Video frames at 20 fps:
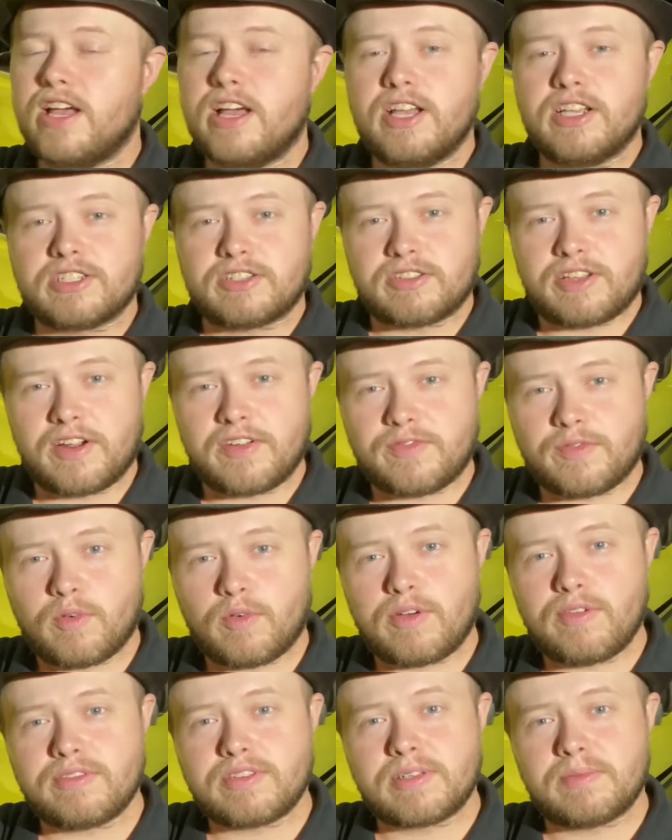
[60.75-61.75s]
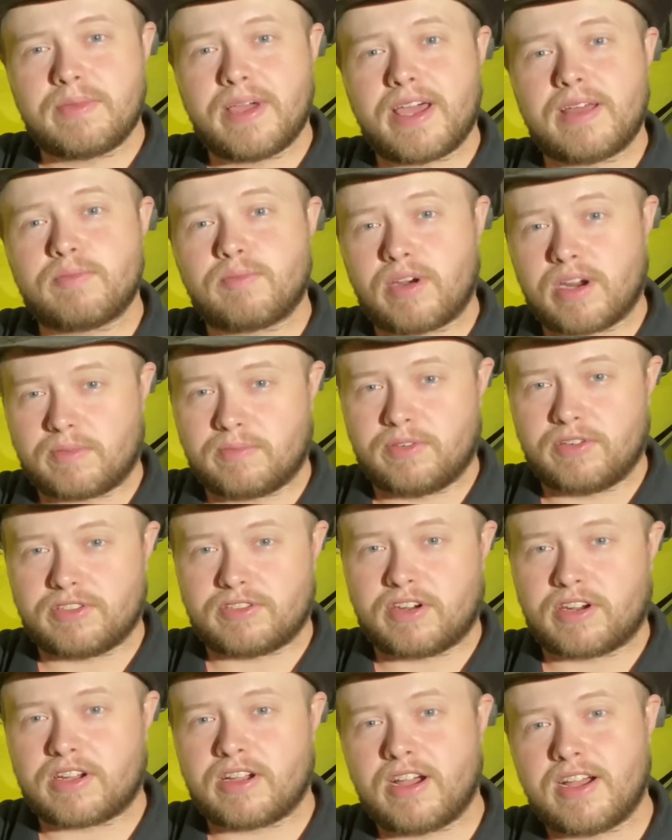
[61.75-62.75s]
So therefore it was a bad brake
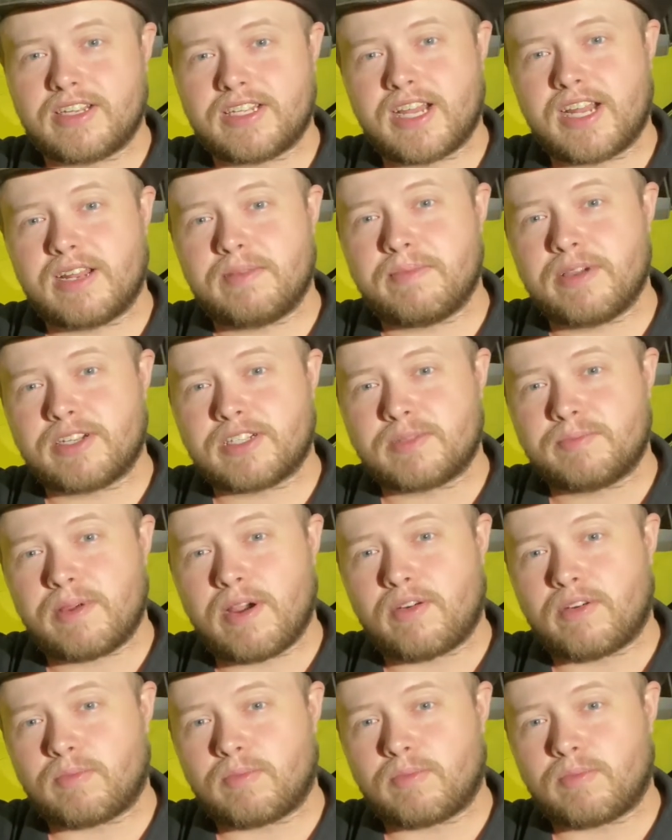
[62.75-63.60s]
booster. I contacted Master Power